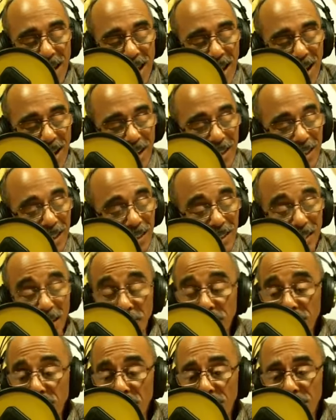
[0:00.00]
because
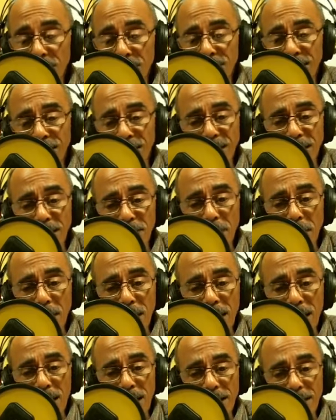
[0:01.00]
some of y'all gonna get left
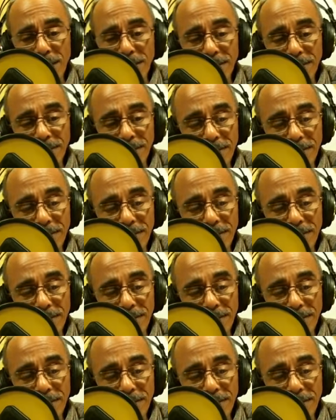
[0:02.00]
behind.